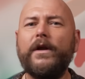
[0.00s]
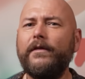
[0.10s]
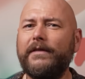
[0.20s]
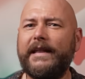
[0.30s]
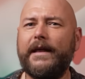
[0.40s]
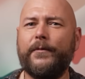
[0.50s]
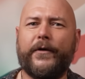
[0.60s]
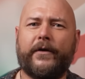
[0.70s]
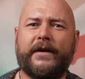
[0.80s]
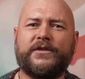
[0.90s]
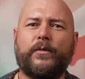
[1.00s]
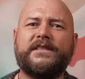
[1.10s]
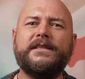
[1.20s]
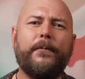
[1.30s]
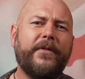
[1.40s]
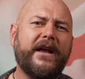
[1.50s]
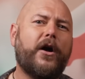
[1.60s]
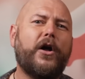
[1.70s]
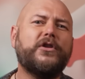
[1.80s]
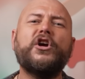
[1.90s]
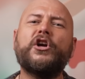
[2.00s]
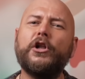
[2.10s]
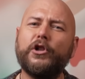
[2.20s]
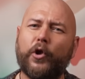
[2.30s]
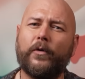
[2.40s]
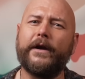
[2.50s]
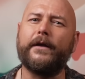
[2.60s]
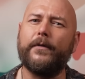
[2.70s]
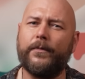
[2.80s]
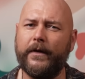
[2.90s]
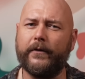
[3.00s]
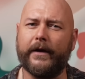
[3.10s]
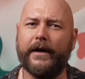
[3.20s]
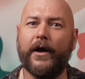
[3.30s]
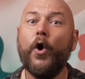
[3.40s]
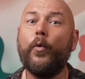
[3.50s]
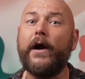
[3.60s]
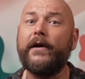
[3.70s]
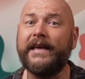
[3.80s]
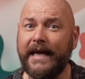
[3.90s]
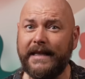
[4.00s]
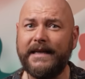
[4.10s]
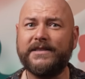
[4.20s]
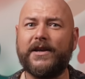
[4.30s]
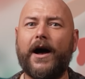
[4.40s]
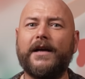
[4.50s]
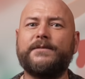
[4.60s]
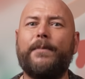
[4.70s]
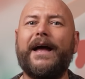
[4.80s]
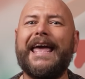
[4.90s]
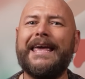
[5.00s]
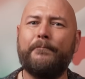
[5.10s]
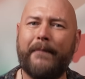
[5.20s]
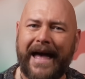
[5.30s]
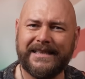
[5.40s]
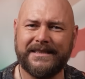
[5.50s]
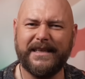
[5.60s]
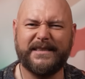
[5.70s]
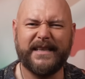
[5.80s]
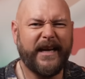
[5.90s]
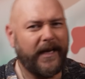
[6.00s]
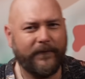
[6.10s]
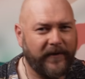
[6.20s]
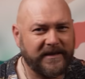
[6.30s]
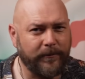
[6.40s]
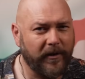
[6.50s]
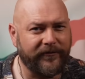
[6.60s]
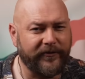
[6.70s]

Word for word: One of the leading theories was something called caloric theory, where heat is caused by a massless, invisible